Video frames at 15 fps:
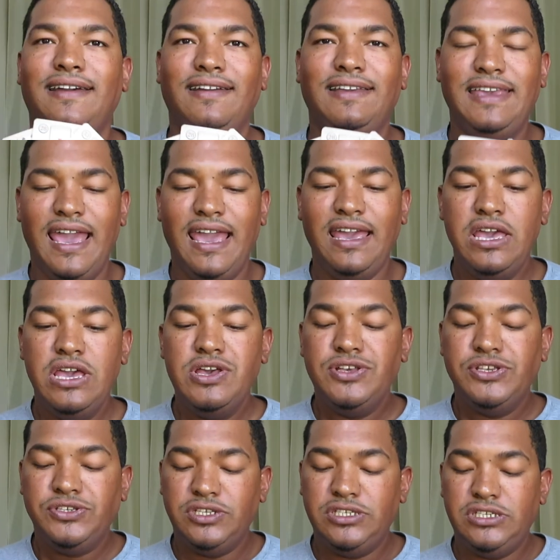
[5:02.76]
Okay,
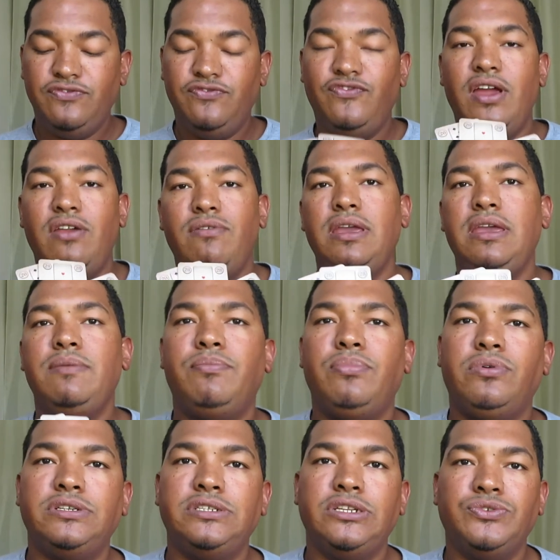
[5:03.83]
so it's a very
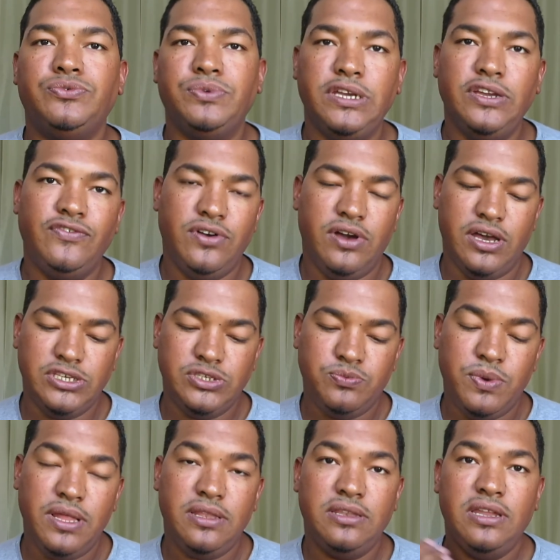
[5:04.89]
important week for us.
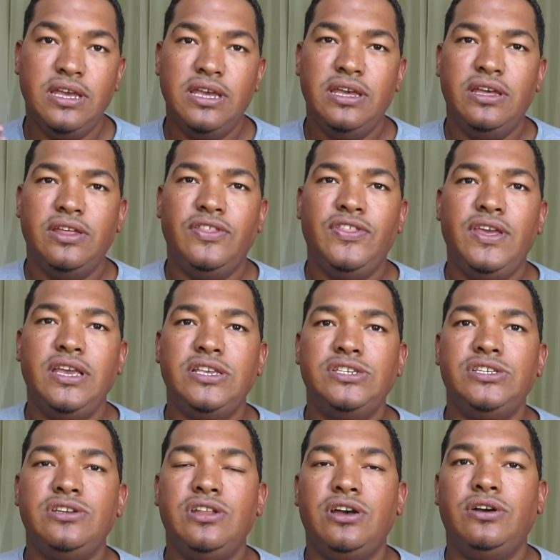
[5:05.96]
When
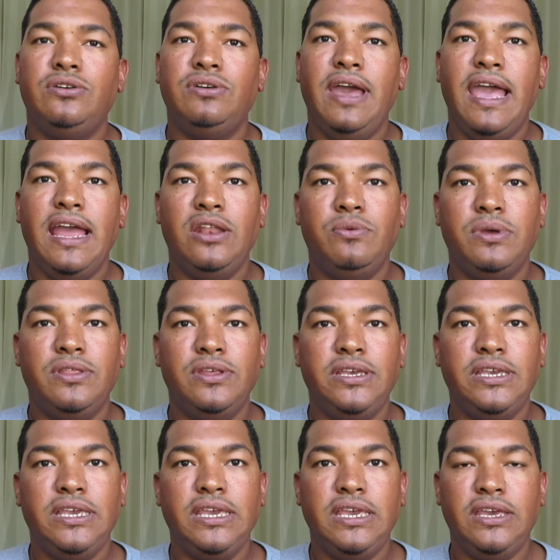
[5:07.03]
things, you know, end with the
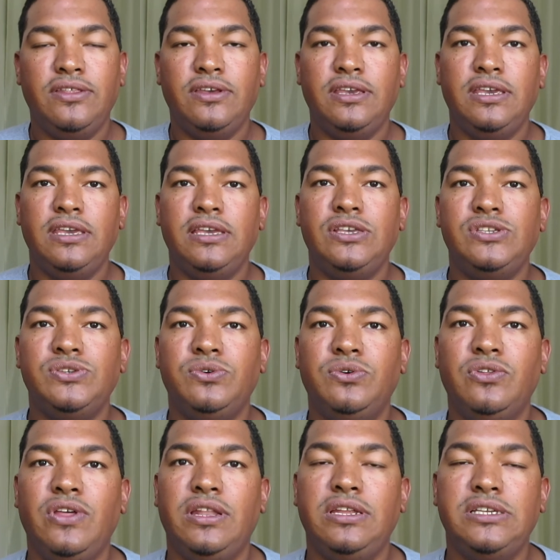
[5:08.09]
key is
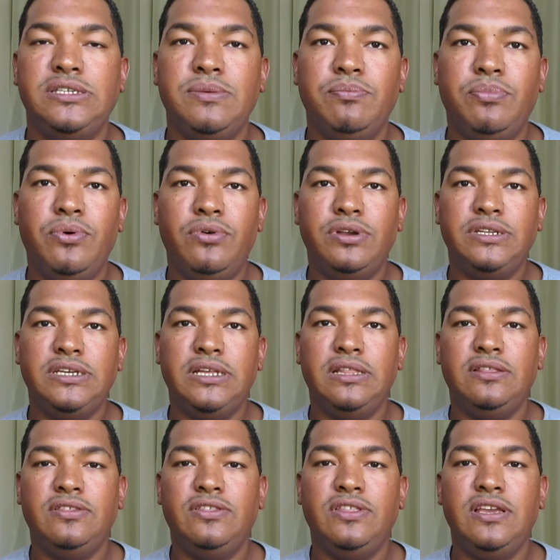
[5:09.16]
all that is
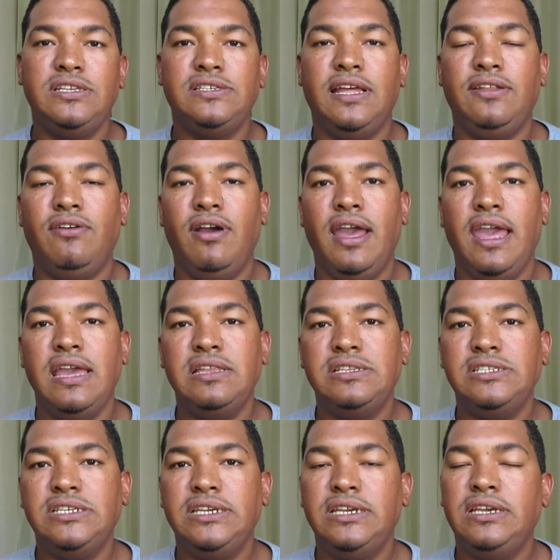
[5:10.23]
important, things that are
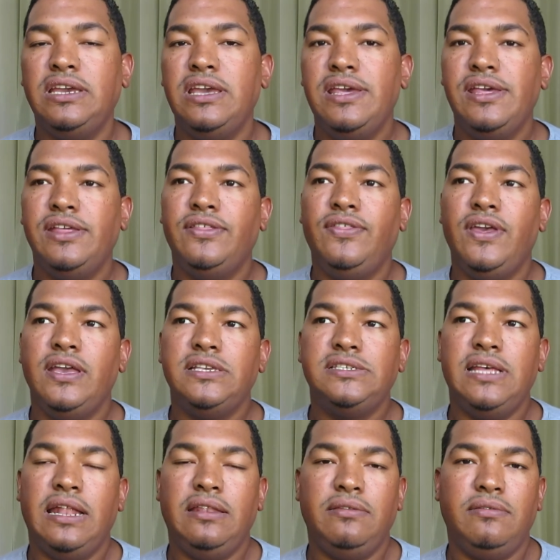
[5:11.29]
handy,
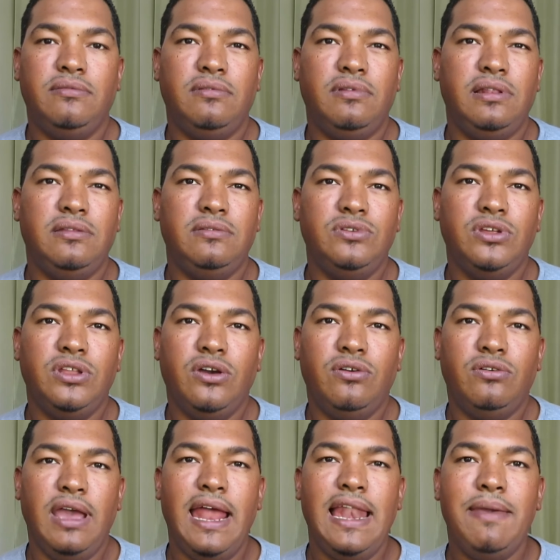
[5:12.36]
things that, you
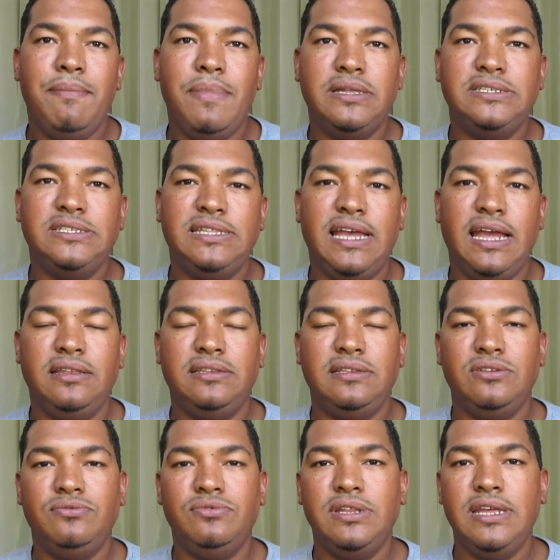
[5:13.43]
know, elements that
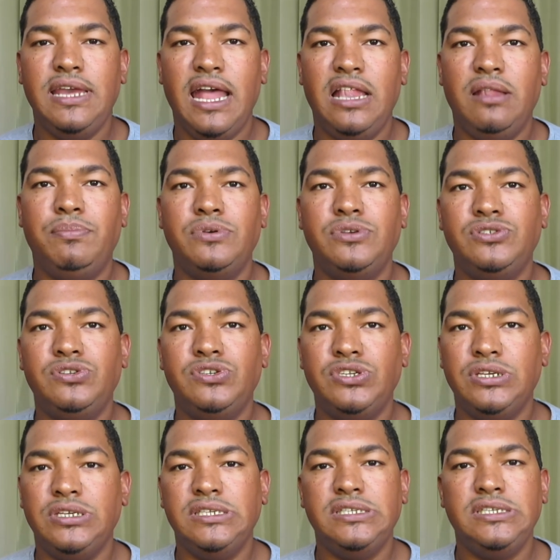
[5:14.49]
really help us to
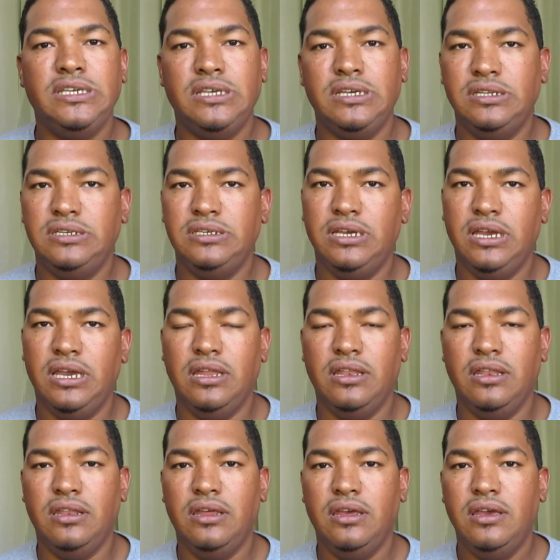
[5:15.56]
succeed
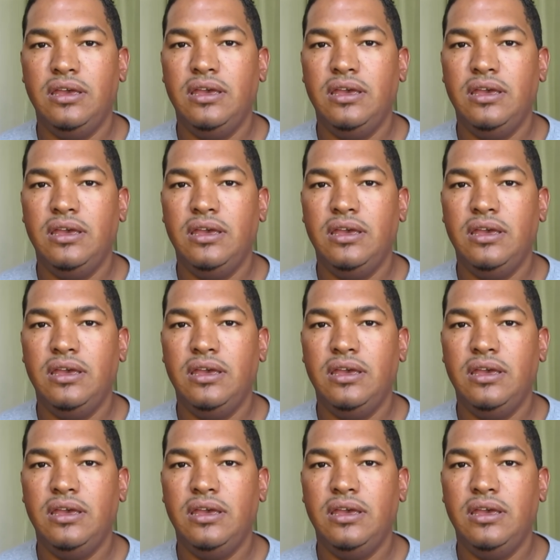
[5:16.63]
in